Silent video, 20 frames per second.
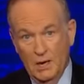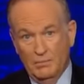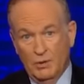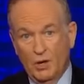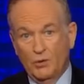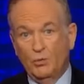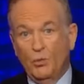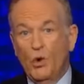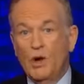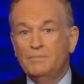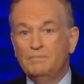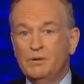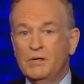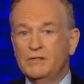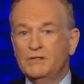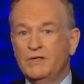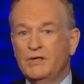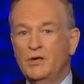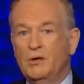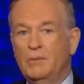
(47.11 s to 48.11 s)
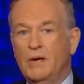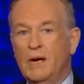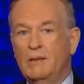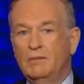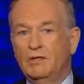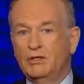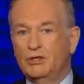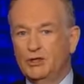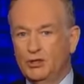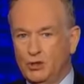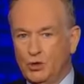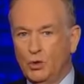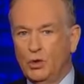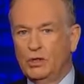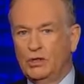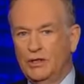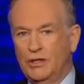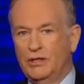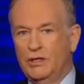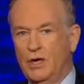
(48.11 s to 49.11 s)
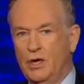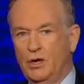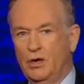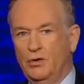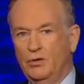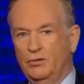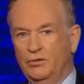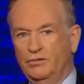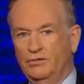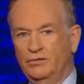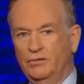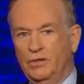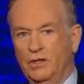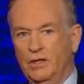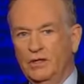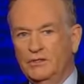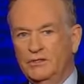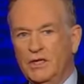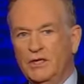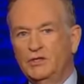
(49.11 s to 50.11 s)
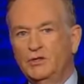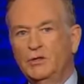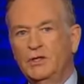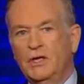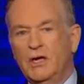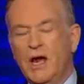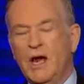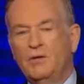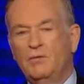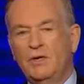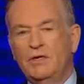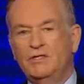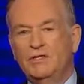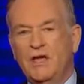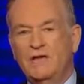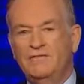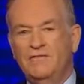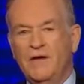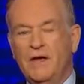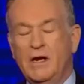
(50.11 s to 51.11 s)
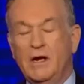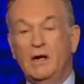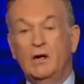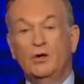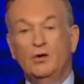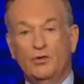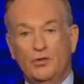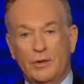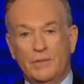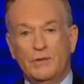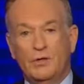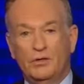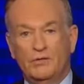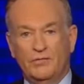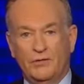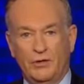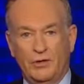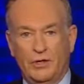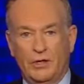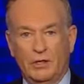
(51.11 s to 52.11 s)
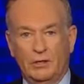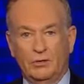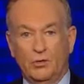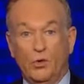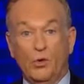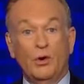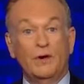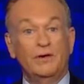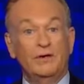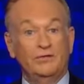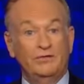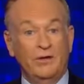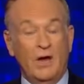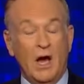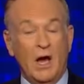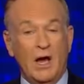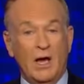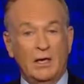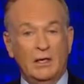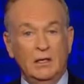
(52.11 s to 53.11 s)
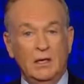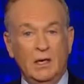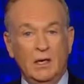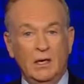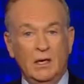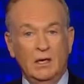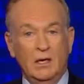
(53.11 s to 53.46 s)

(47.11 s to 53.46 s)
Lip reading: But what President Obama surely knows is that you cannot reach a fair criminal verdict or design